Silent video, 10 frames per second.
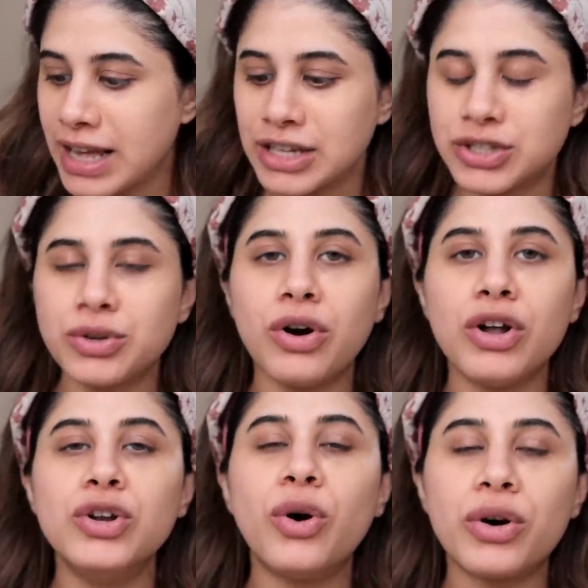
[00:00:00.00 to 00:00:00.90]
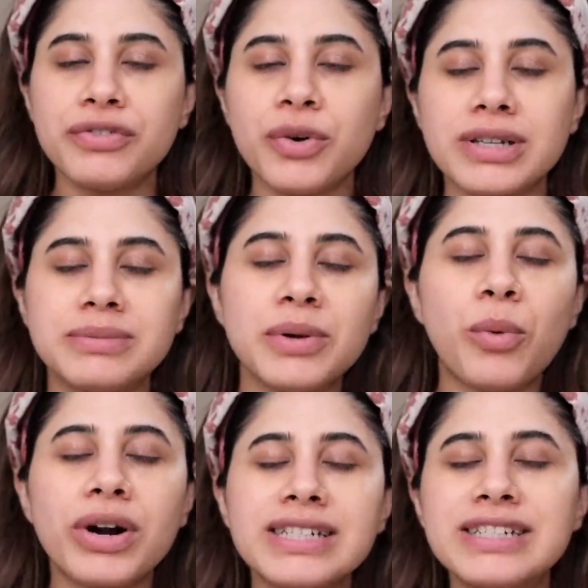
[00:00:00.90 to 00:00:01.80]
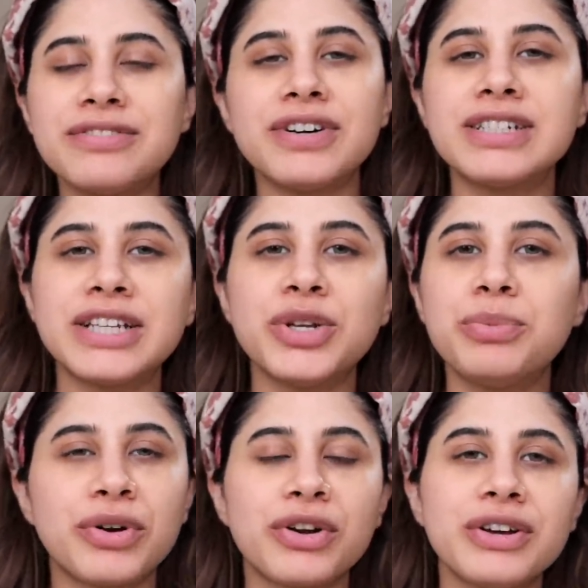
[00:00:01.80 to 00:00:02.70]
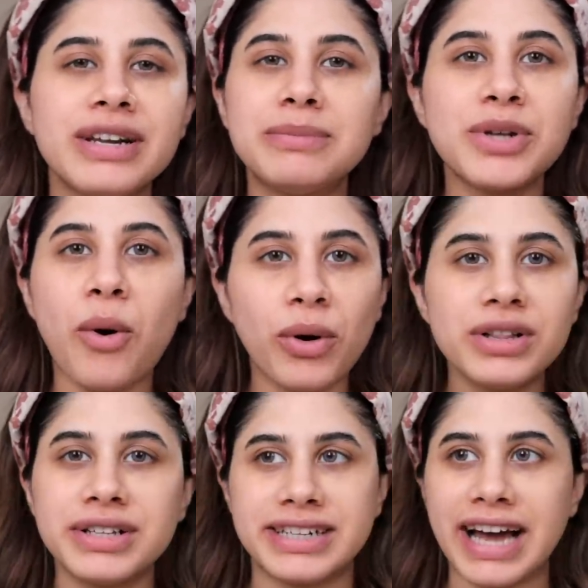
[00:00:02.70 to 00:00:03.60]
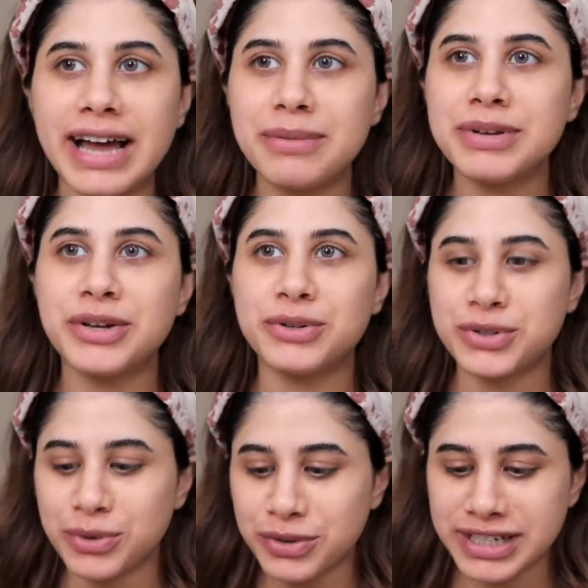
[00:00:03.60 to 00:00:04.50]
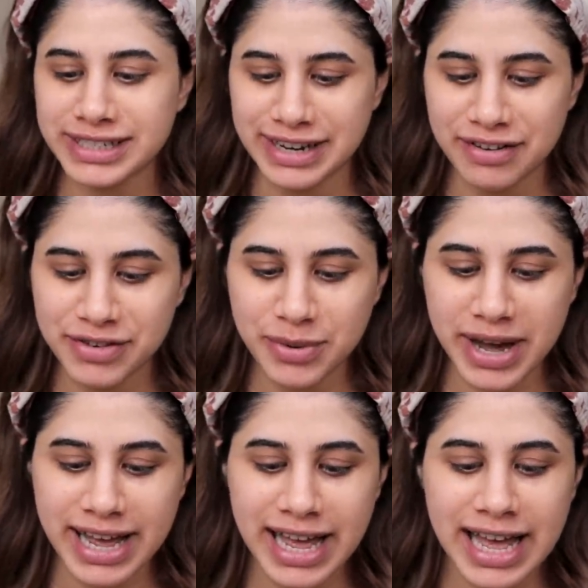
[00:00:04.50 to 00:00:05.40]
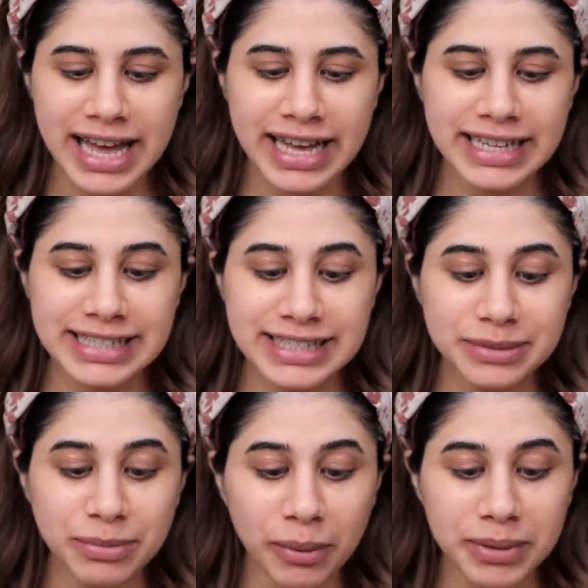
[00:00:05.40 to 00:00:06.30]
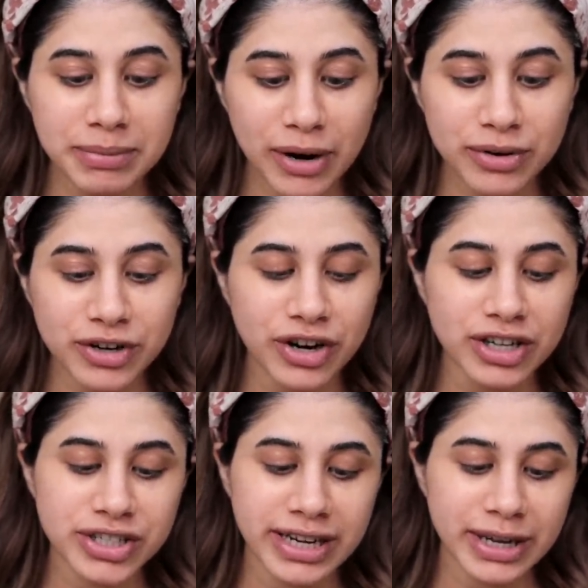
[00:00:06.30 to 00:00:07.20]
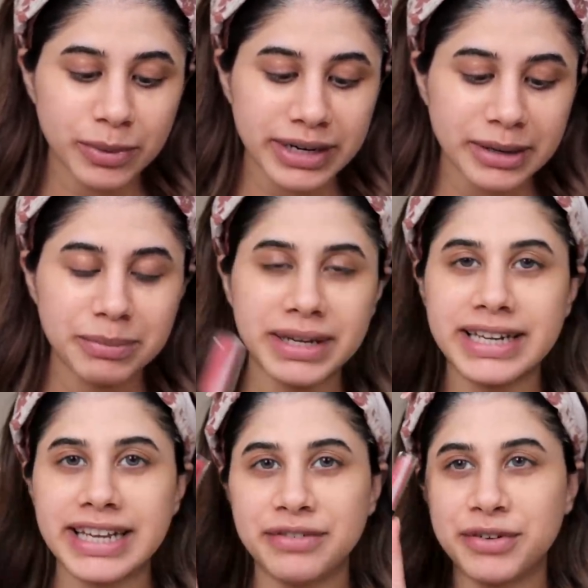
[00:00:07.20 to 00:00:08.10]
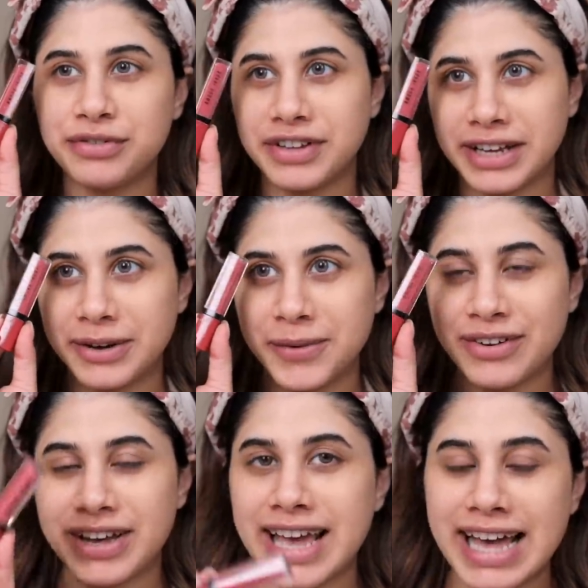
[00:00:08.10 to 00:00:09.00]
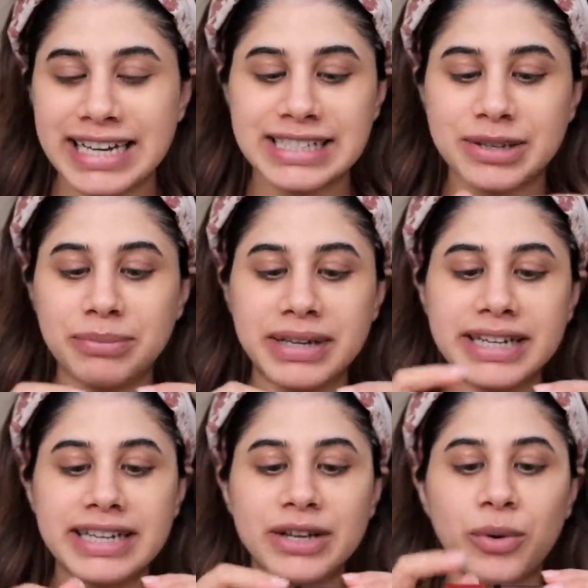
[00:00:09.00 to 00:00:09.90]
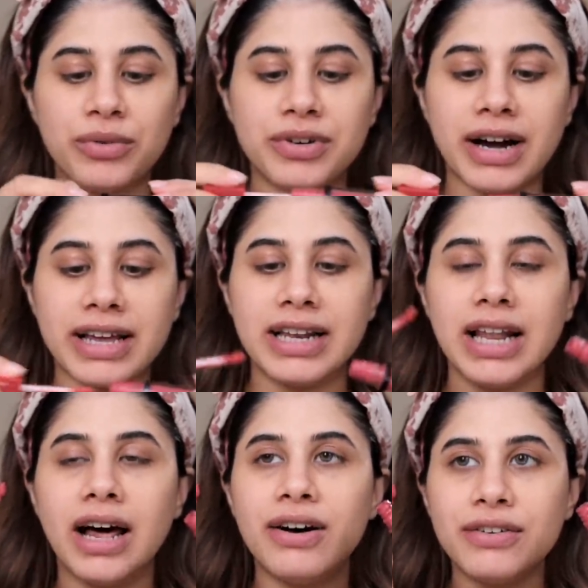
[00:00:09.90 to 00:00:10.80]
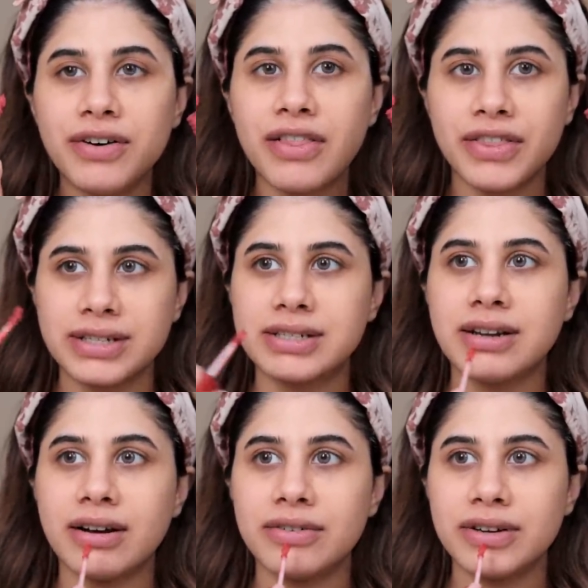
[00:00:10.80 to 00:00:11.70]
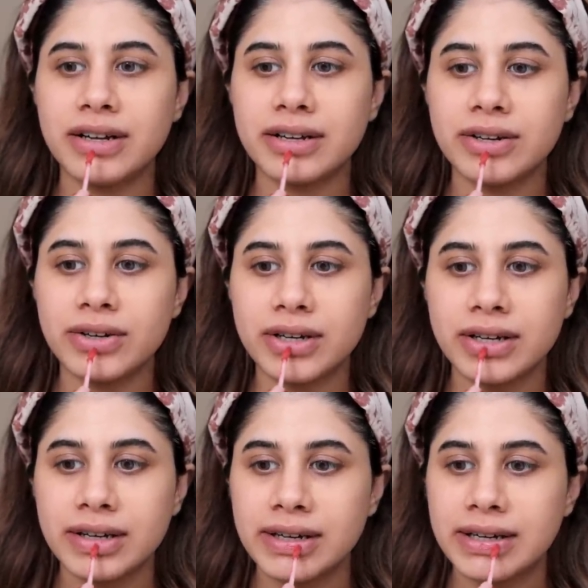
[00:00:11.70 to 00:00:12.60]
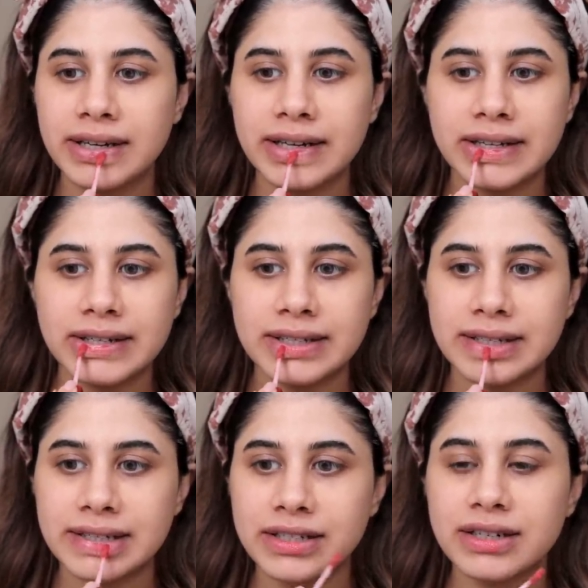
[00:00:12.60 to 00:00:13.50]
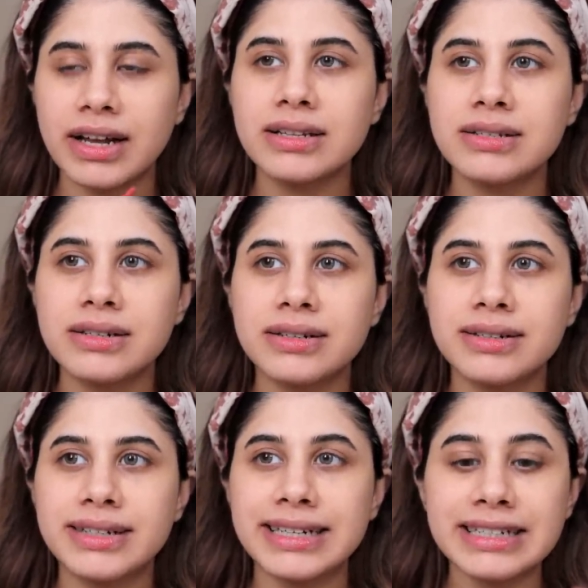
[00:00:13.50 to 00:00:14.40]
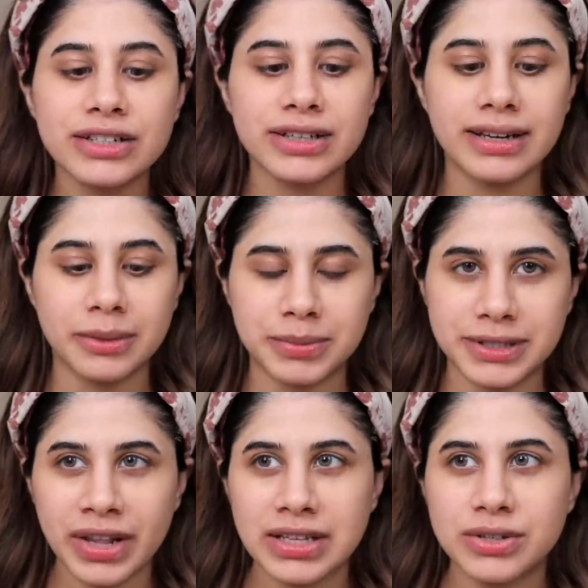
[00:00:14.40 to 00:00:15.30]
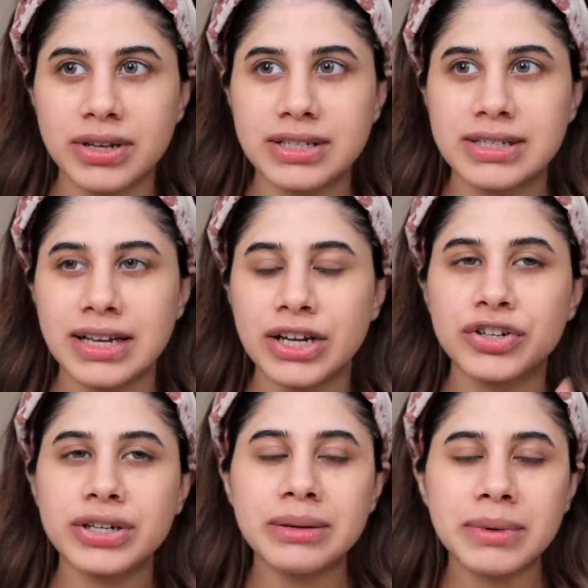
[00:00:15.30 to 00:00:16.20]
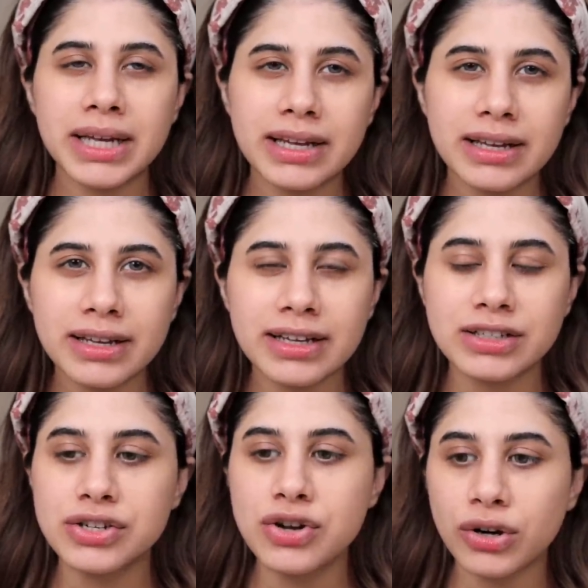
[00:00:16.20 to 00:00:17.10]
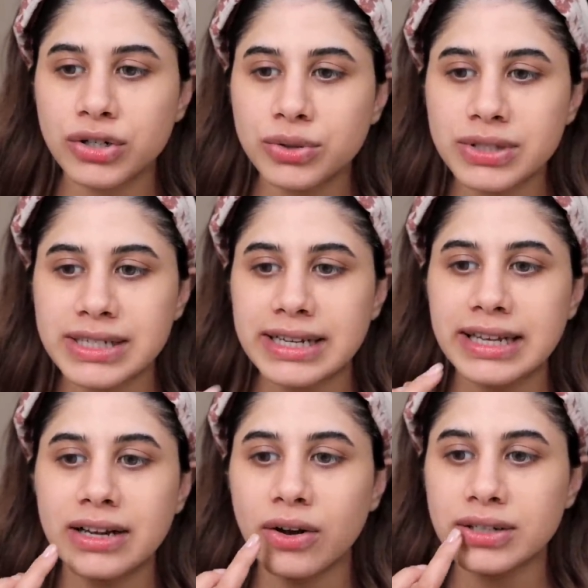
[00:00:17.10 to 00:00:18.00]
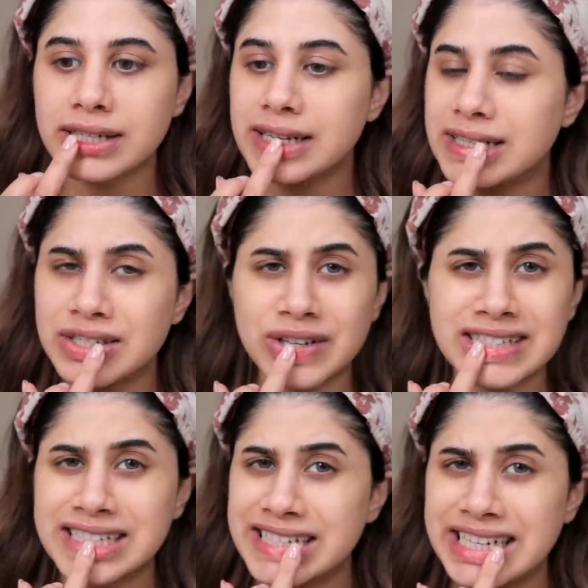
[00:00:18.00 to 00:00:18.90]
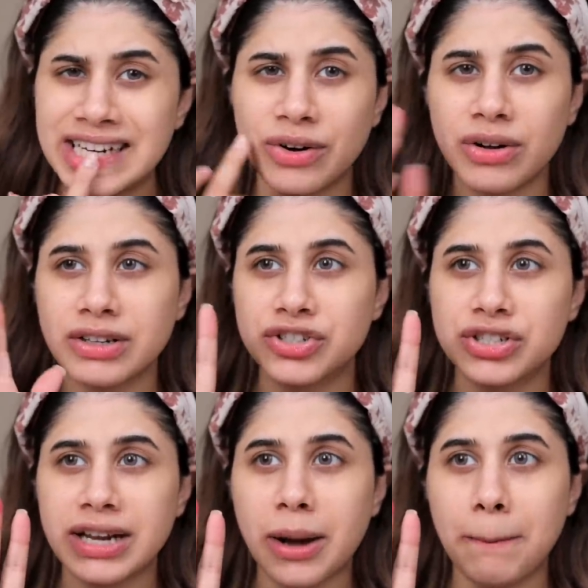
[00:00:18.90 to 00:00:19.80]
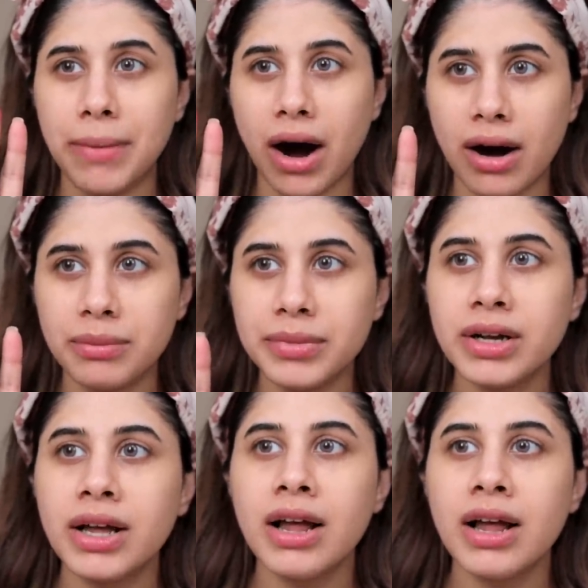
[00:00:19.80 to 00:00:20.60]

So a lot of you ask me, what is the first thing you put on your lips all the time in your stories and everywhere? It's the Bobbi Brown Crushed Liquid Lip in Give a Fig. Okay, and it's completely over. I love this stuff. Like, look, it gives such a nice tint to the lips. So it's creamy, it's not too sticky glossy, it's not sticky at all, it's just like a balm,